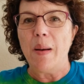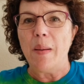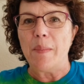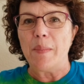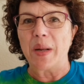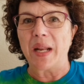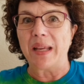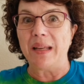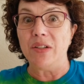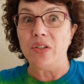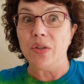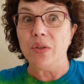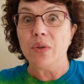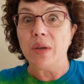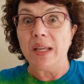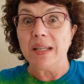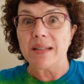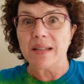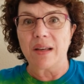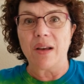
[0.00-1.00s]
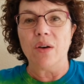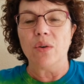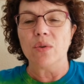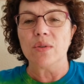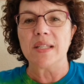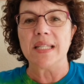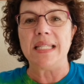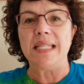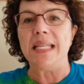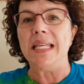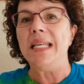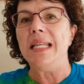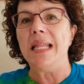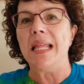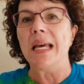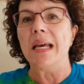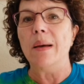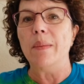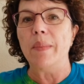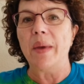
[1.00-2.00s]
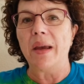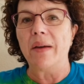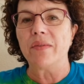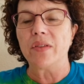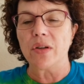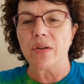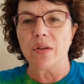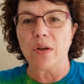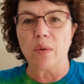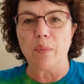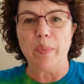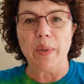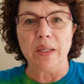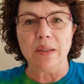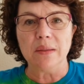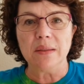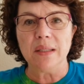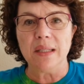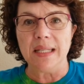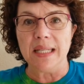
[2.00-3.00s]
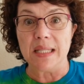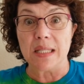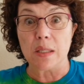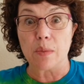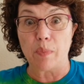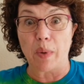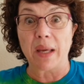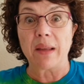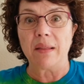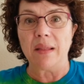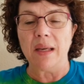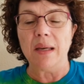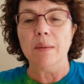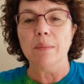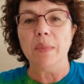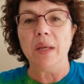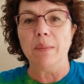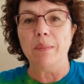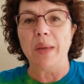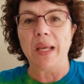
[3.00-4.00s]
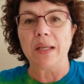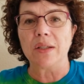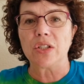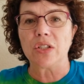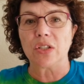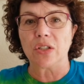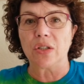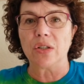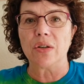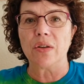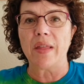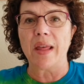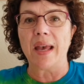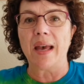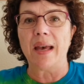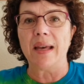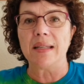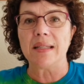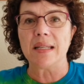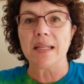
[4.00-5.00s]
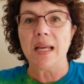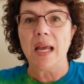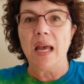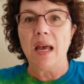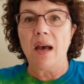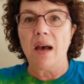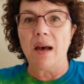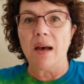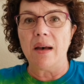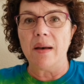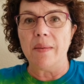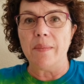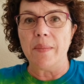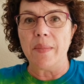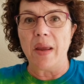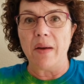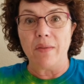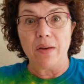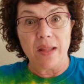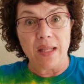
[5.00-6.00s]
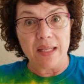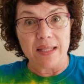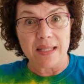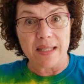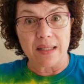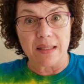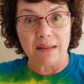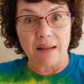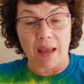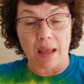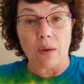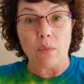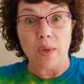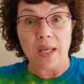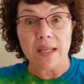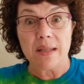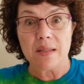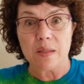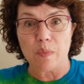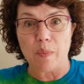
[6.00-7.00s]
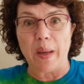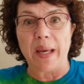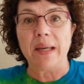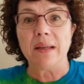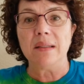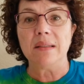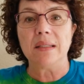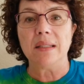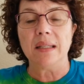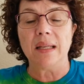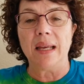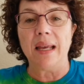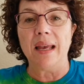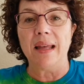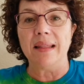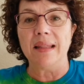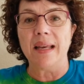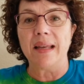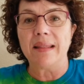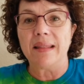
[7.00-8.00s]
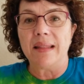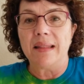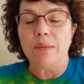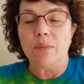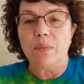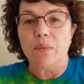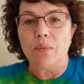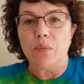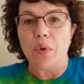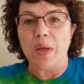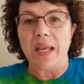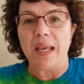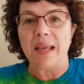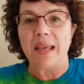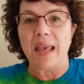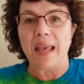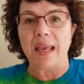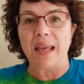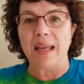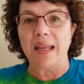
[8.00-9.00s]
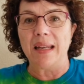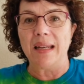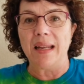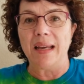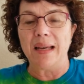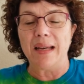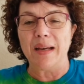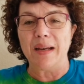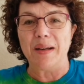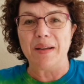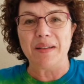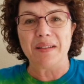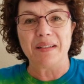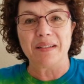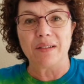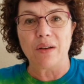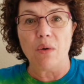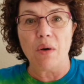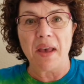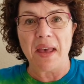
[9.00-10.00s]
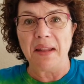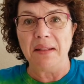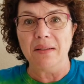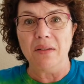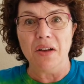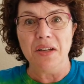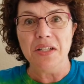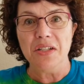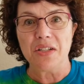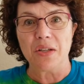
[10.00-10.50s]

But I do get to go see them after they're built and inspect them and make sure that everything's like we expect and that we can go ahead and launch